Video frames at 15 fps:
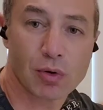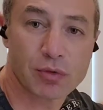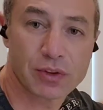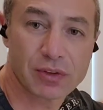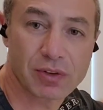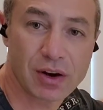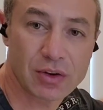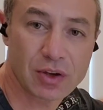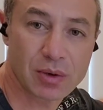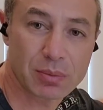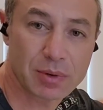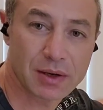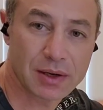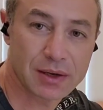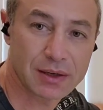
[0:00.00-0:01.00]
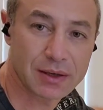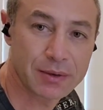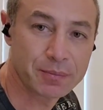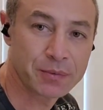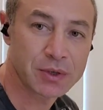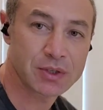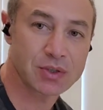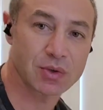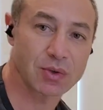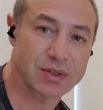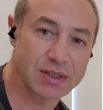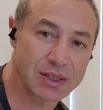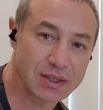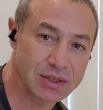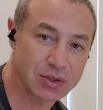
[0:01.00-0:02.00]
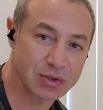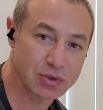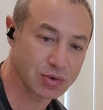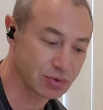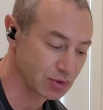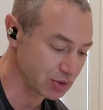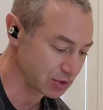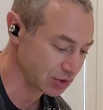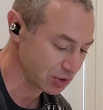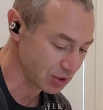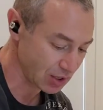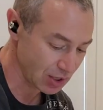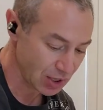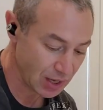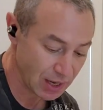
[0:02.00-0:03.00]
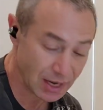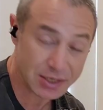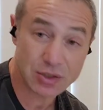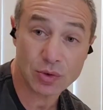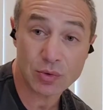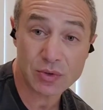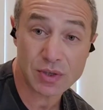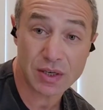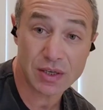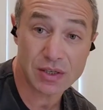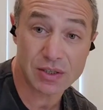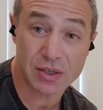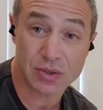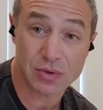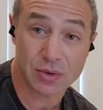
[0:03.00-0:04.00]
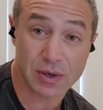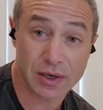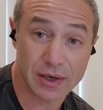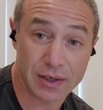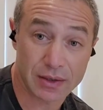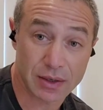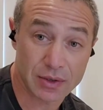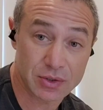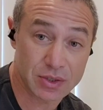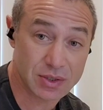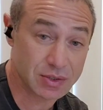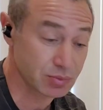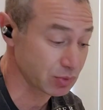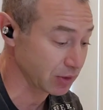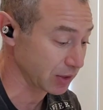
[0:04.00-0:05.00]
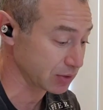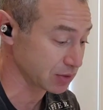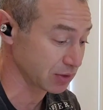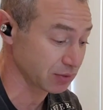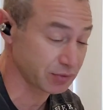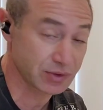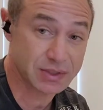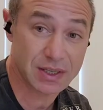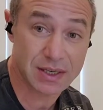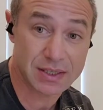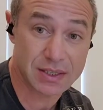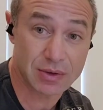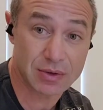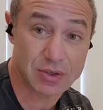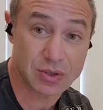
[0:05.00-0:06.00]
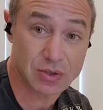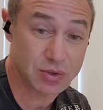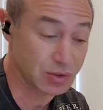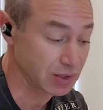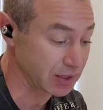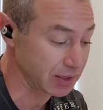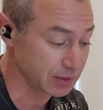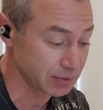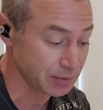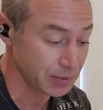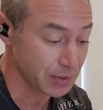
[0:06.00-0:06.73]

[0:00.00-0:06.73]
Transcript: of the vacuum cleaner, so it's easy to reach. It's also easier to clean. I just would like to emphasize how easy to clean.